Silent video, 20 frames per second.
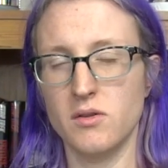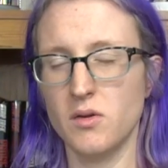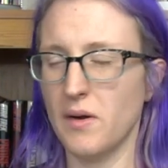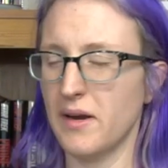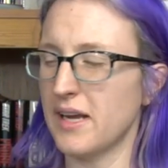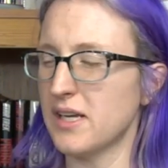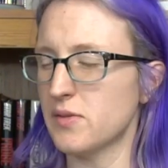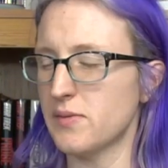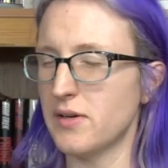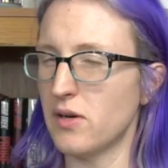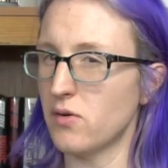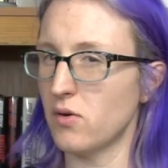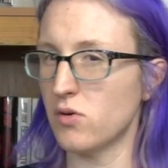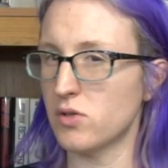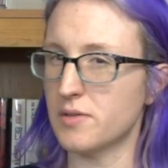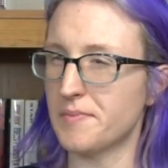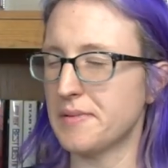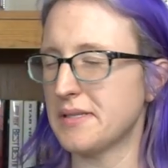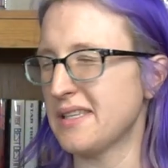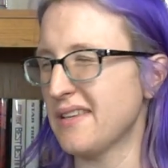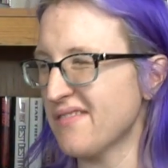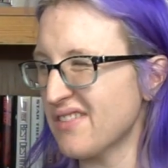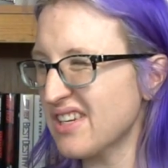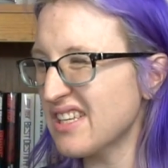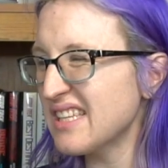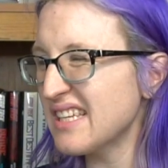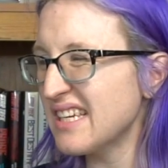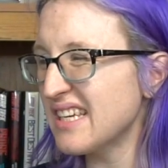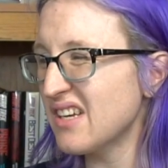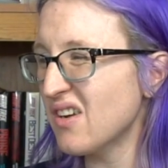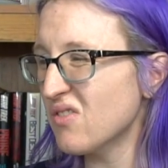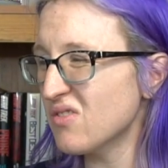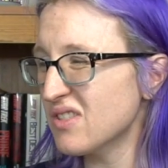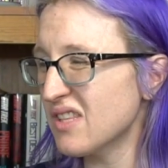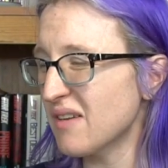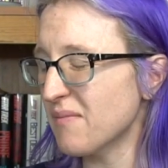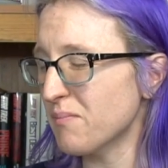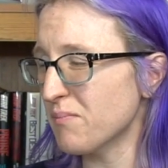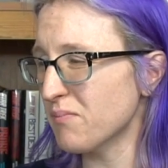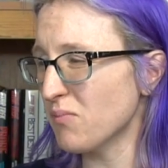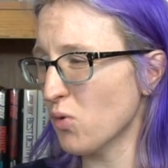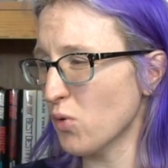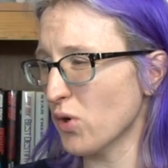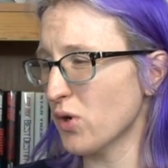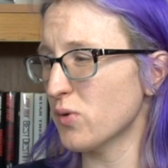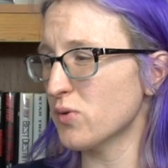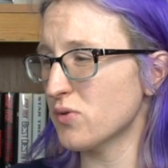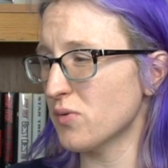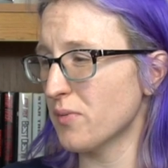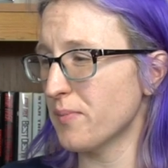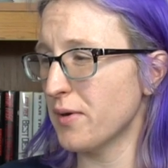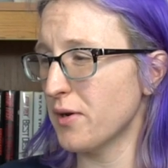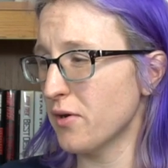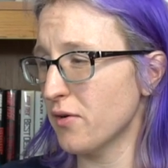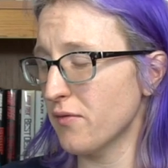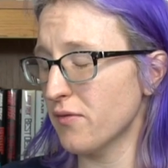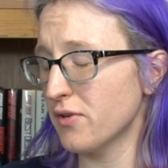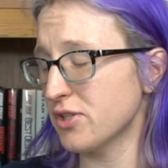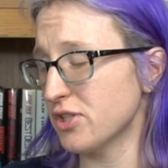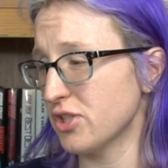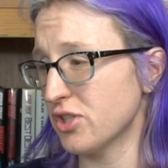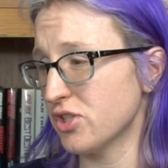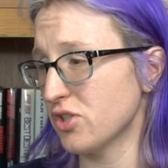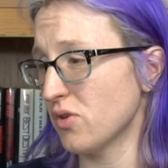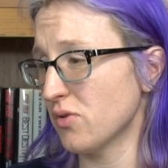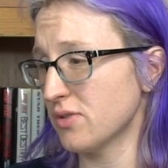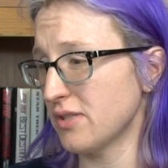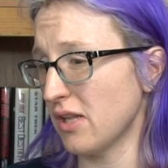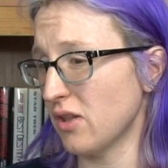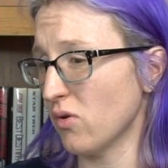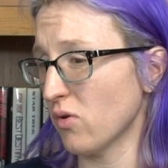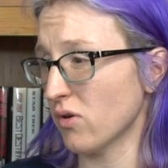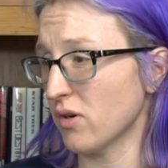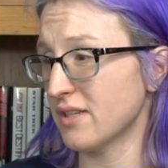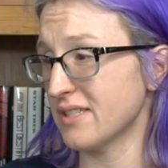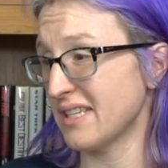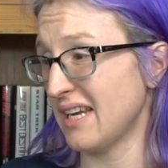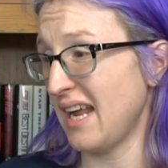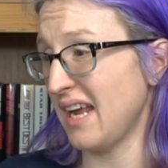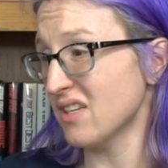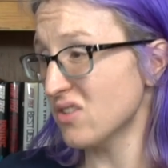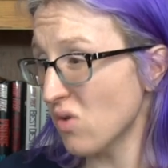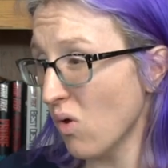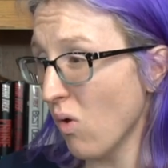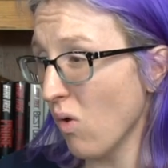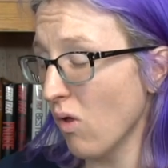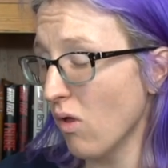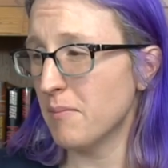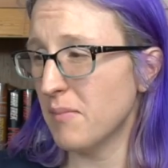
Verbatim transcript: Though I guess we don't know specifically he knows that Lorca's from the Mirror Universe, he just knows that Lorca's an asshole.